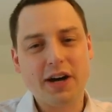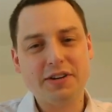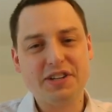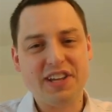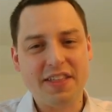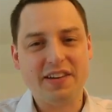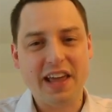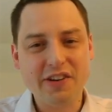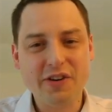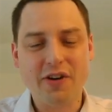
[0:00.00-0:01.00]
understand the
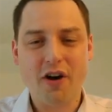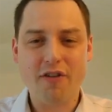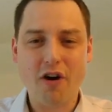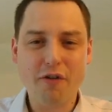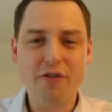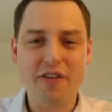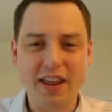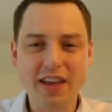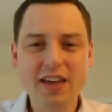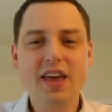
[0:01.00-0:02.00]
nature of
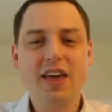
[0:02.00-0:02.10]
overfitting